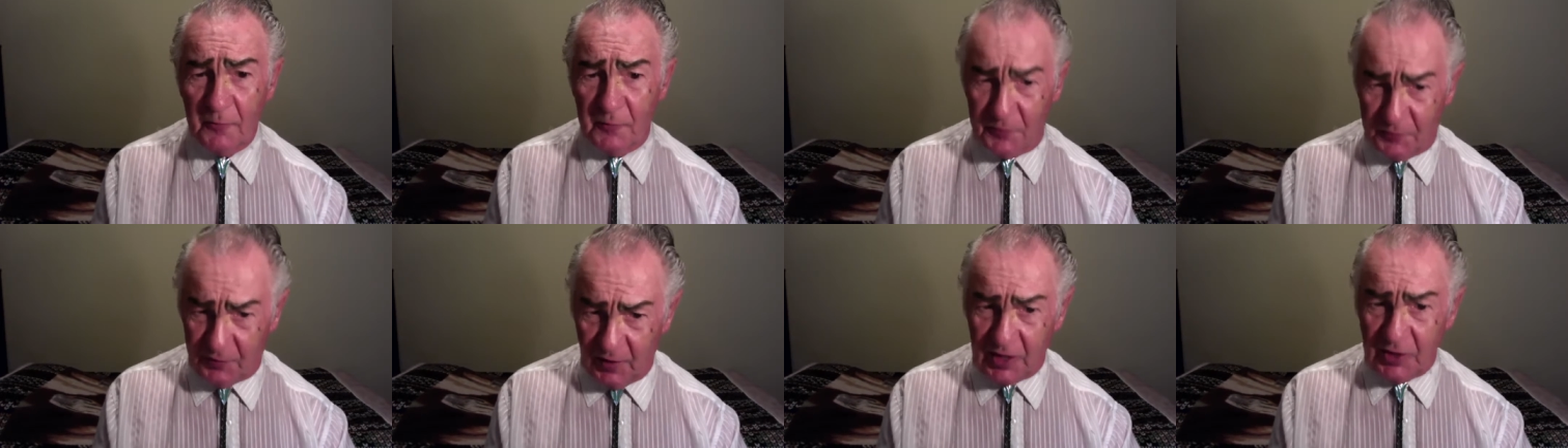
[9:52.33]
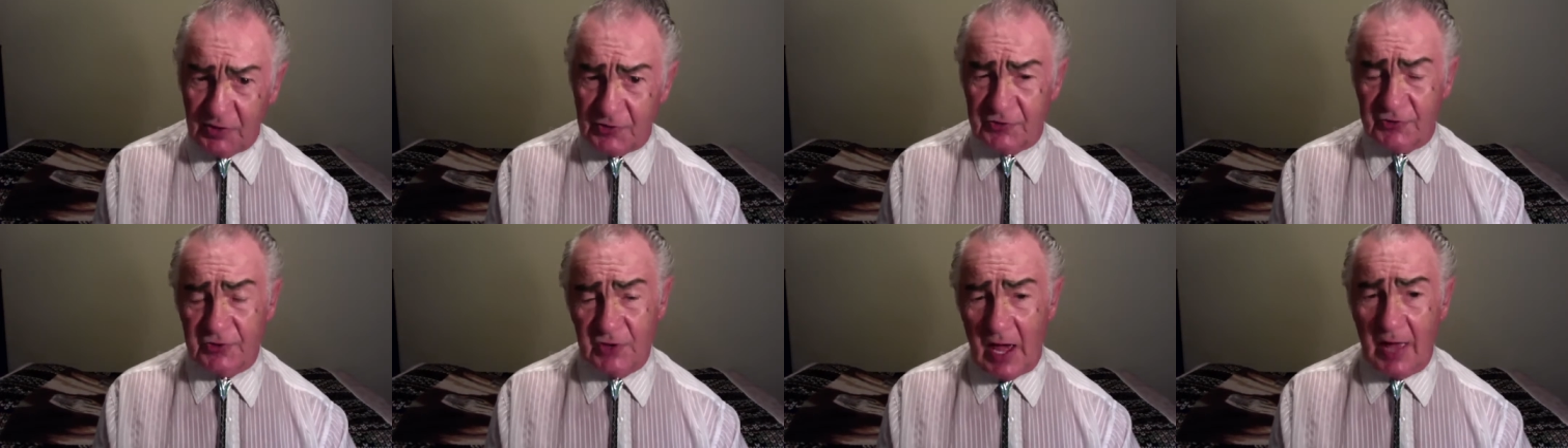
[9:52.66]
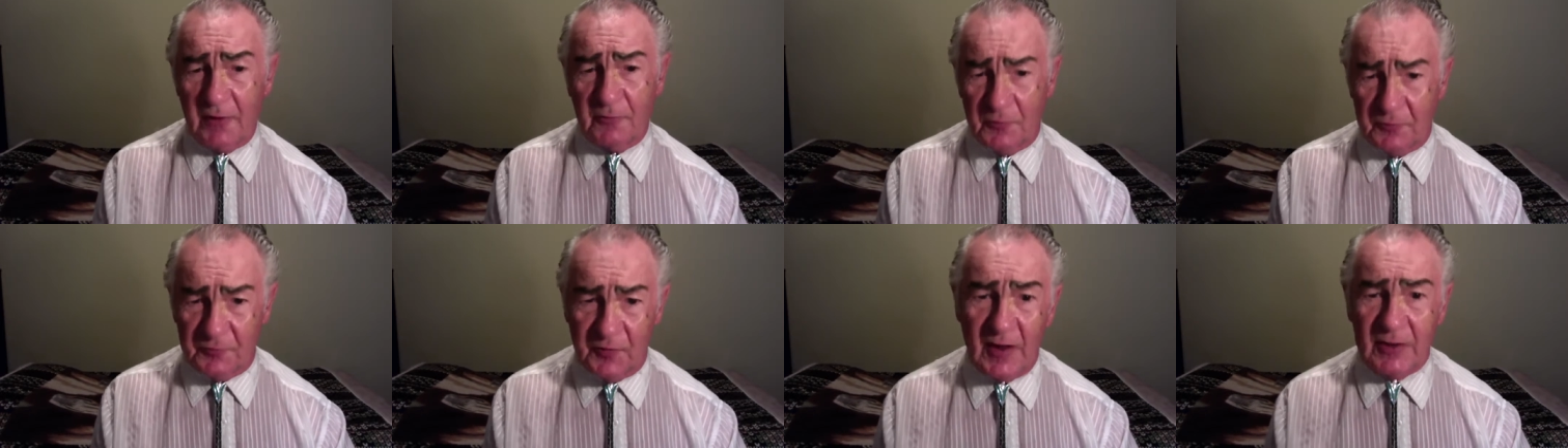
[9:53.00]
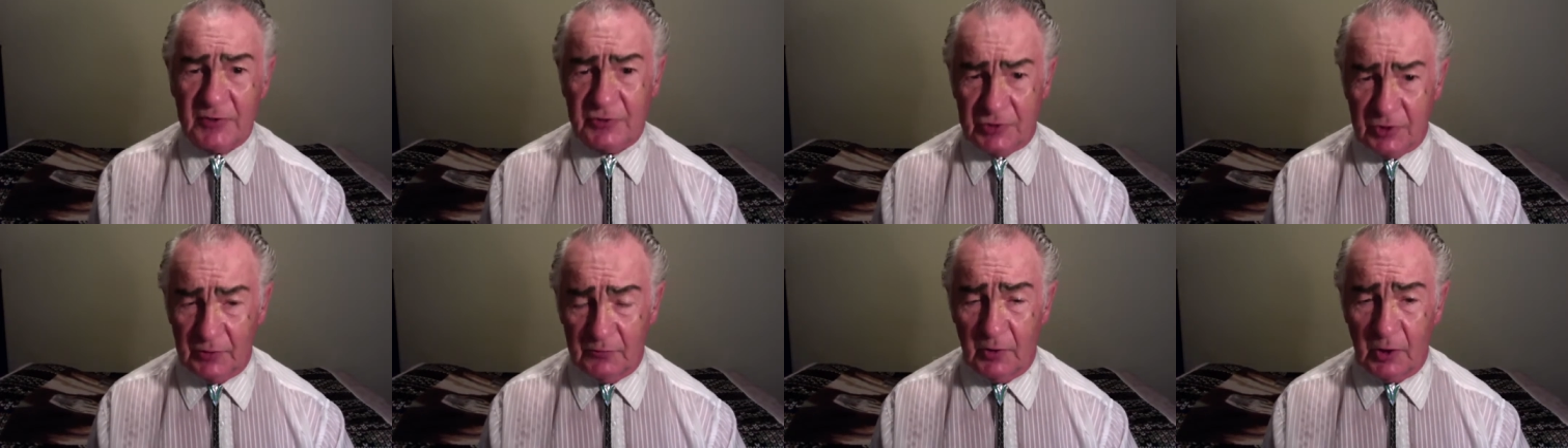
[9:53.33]
feasts and
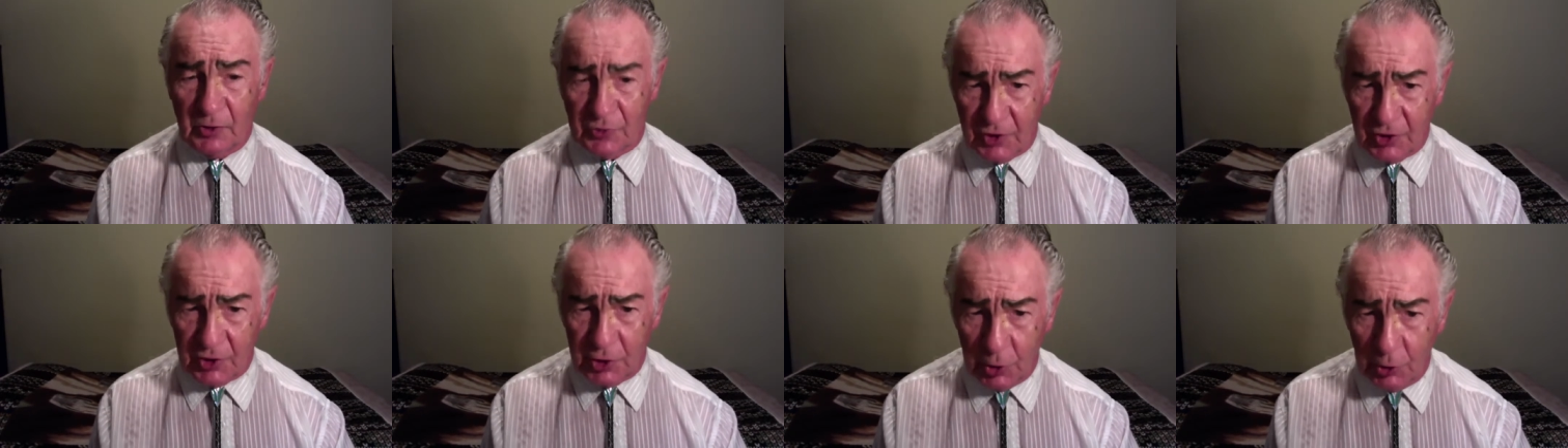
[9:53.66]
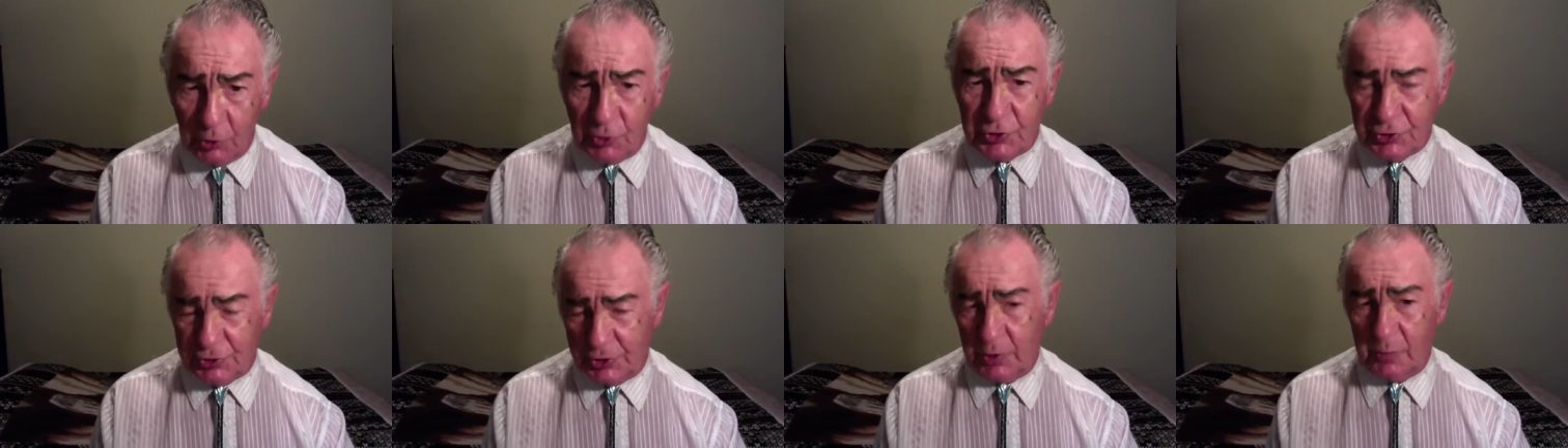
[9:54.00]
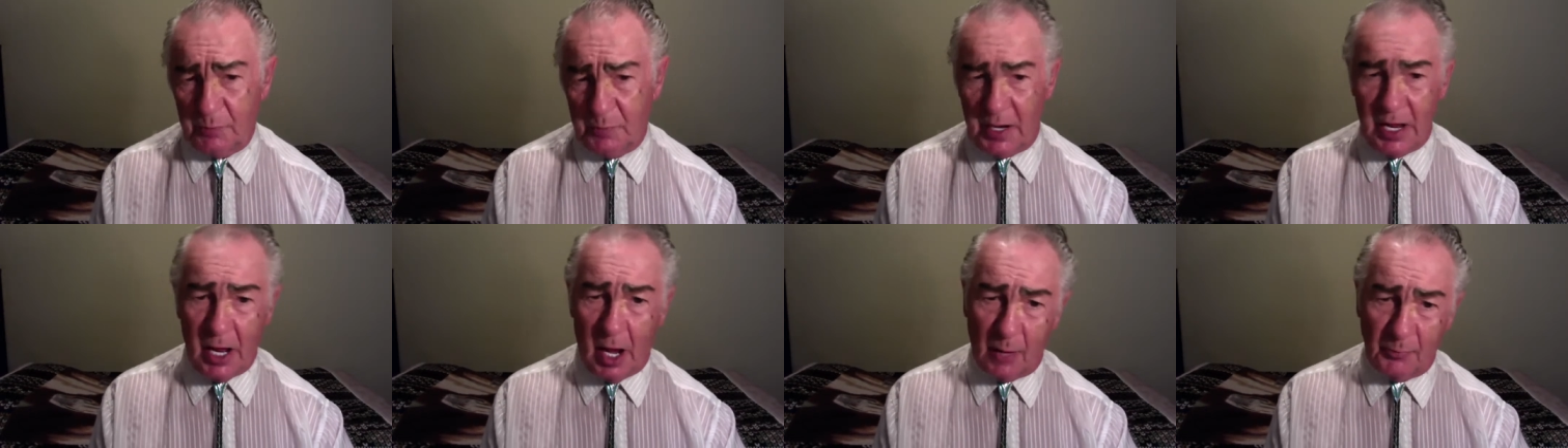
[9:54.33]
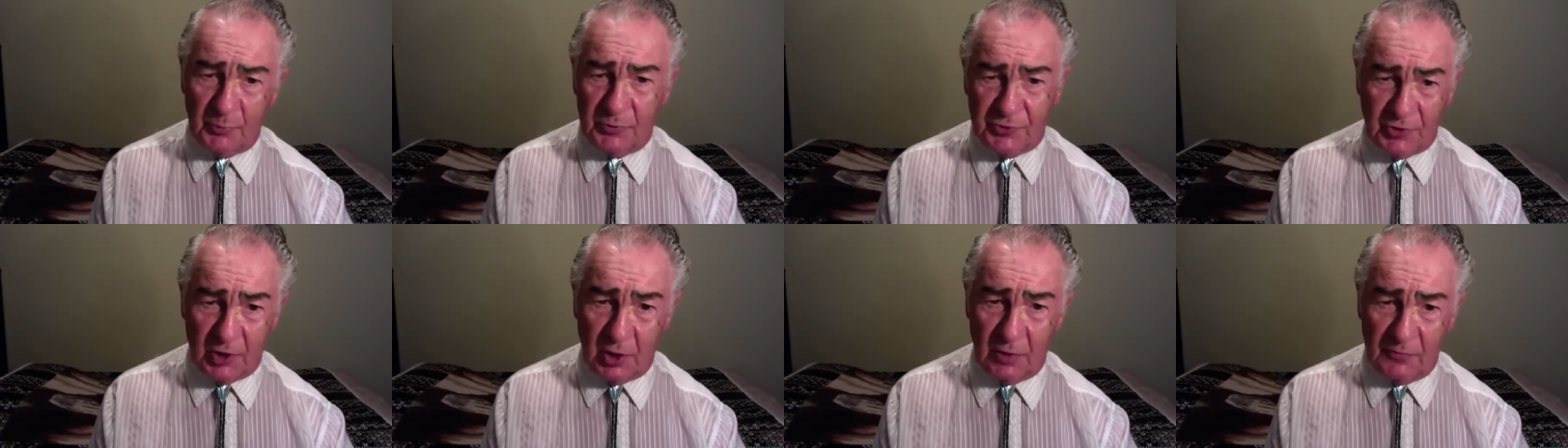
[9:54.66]
festivals that you should be
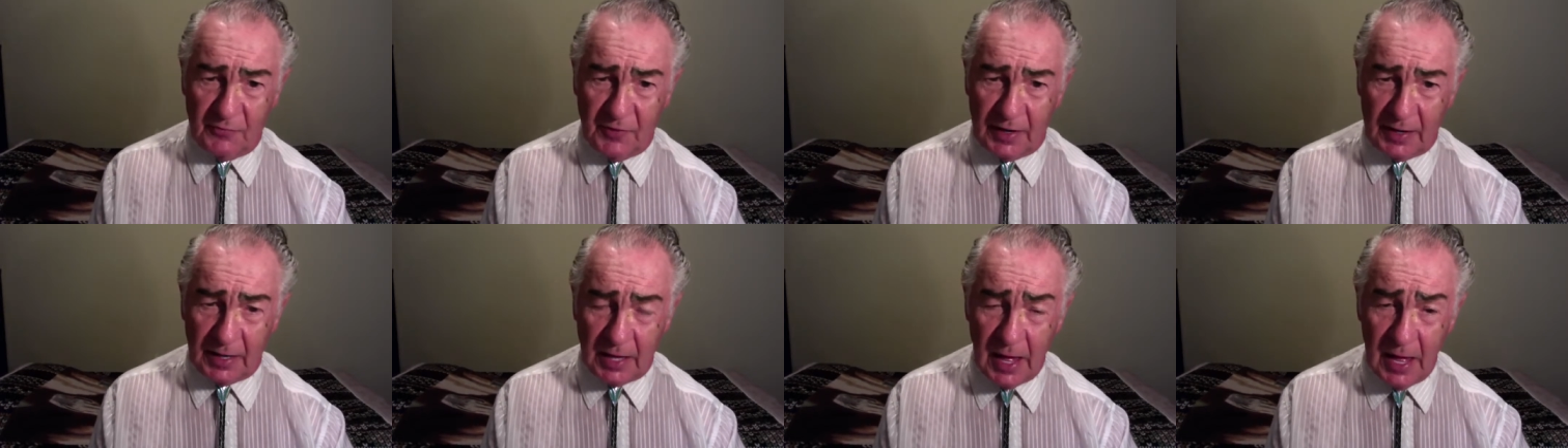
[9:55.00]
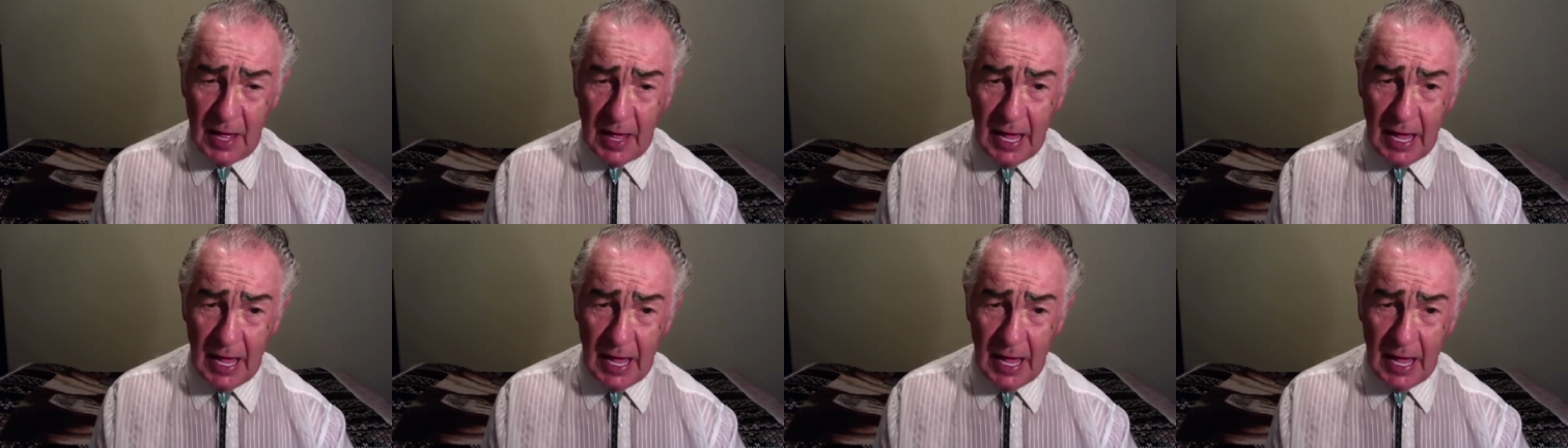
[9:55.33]
observing